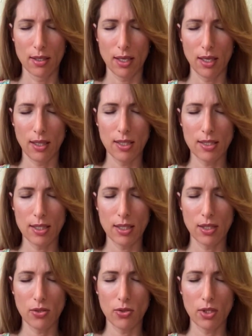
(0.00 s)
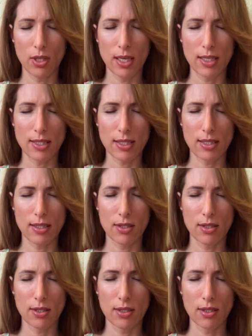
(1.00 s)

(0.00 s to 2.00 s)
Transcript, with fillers: and listening to the lessons.